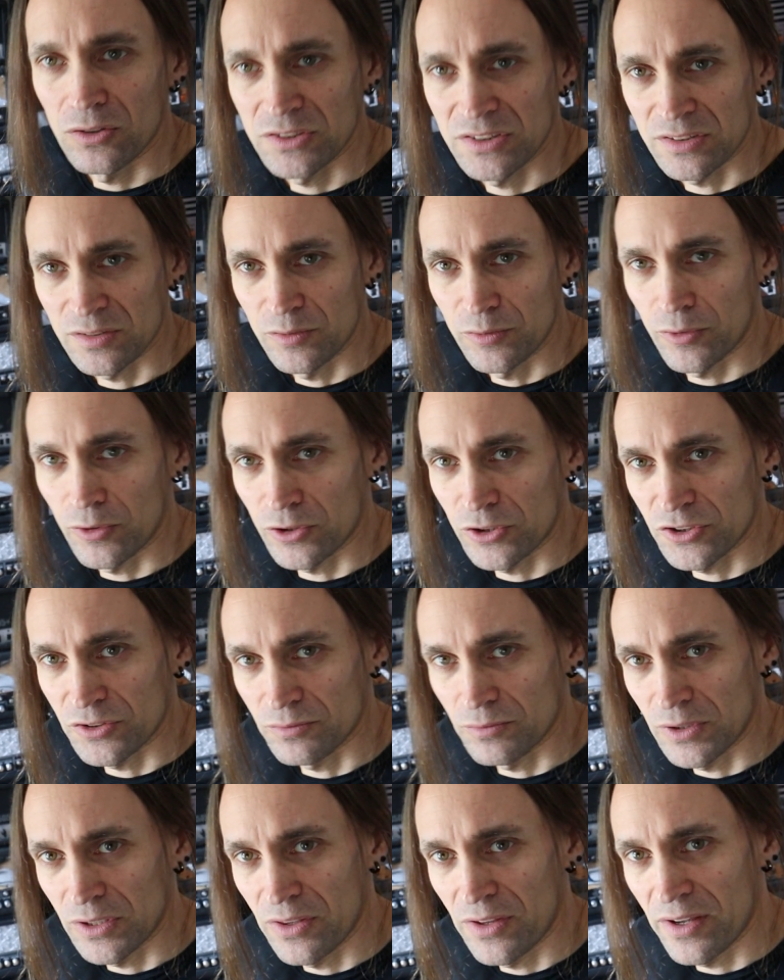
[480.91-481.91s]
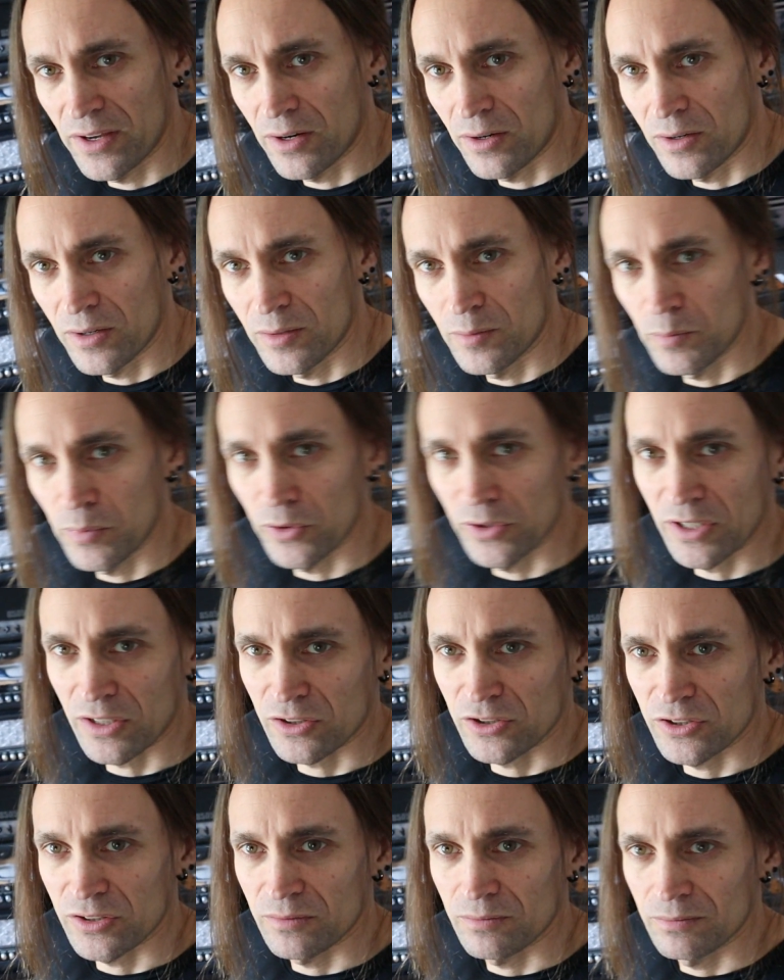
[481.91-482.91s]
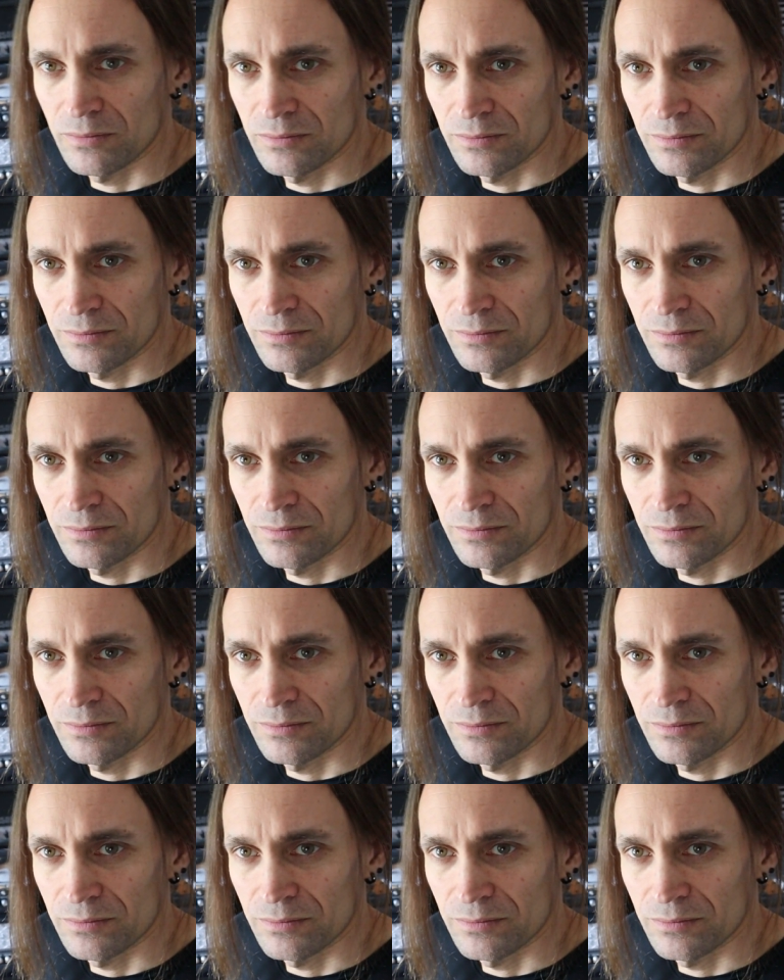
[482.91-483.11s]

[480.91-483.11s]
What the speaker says: costing a fortune when they are in production.